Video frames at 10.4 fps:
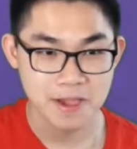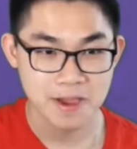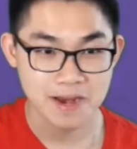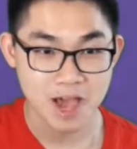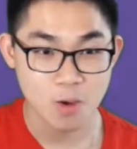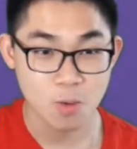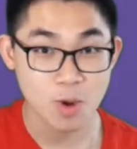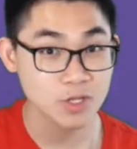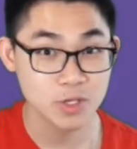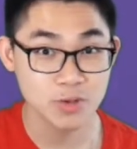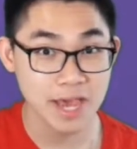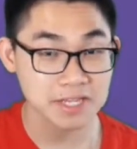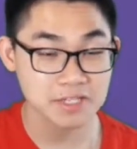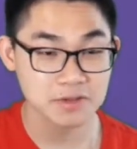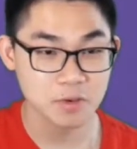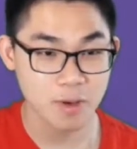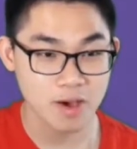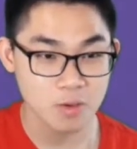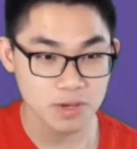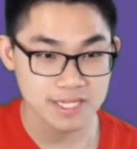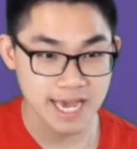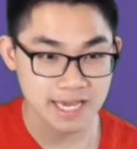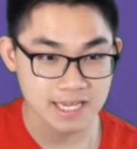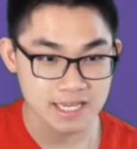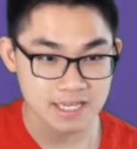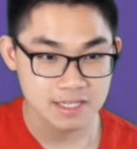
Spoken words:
Now, what to do next? Well, we take